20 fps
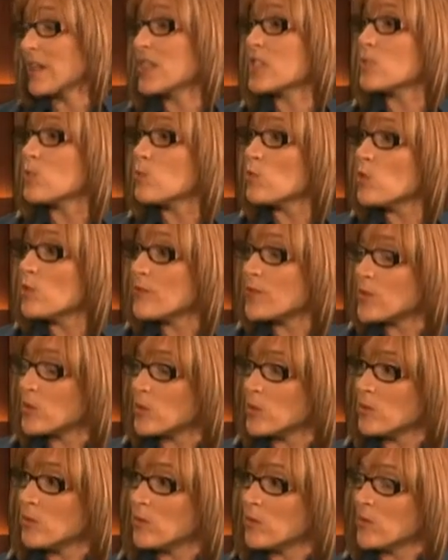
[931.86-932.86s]
Let's move
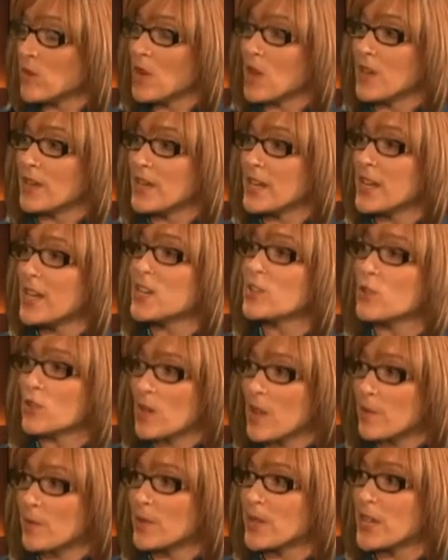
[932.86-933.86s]
you on an
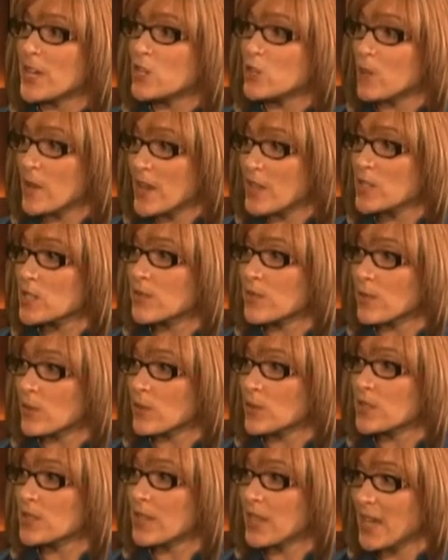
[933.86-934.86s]
intercompany
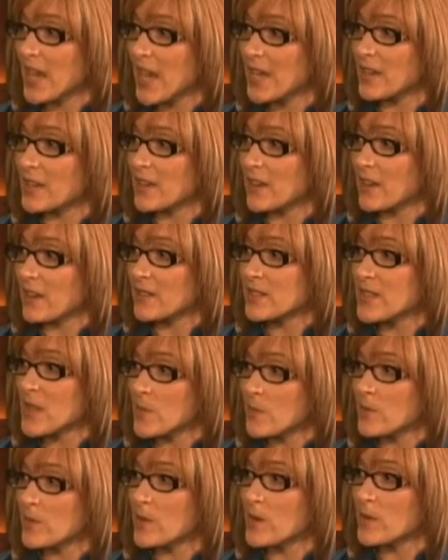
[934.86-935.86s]
transfer to Canada,
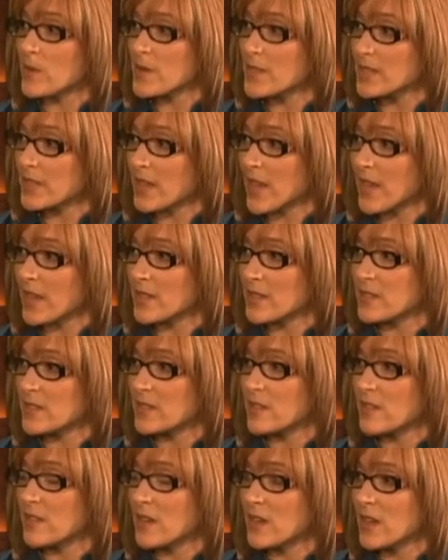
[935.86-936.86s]
temporary
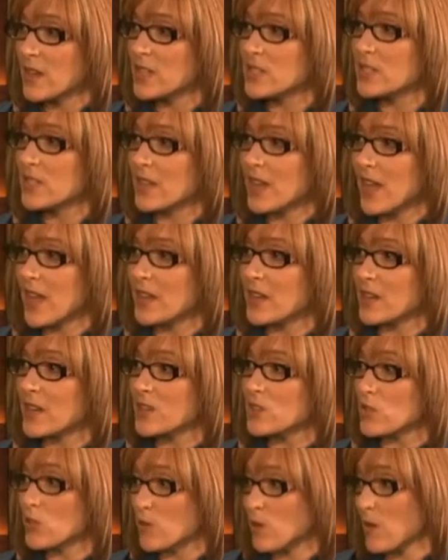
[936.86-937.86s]
status into
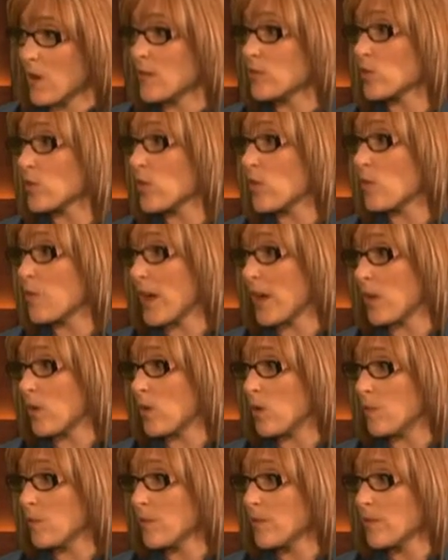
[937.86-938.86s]
Canada, so you don't have to go back
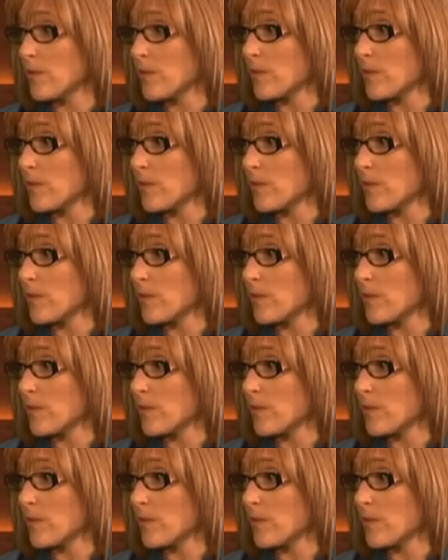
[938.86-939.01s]
home.